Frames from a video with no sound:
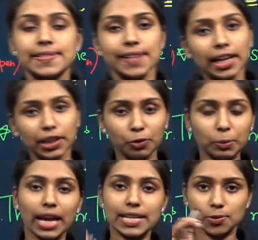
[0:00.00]
Starting from
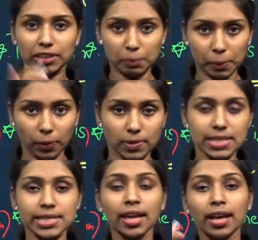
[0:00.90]
the isothermal process,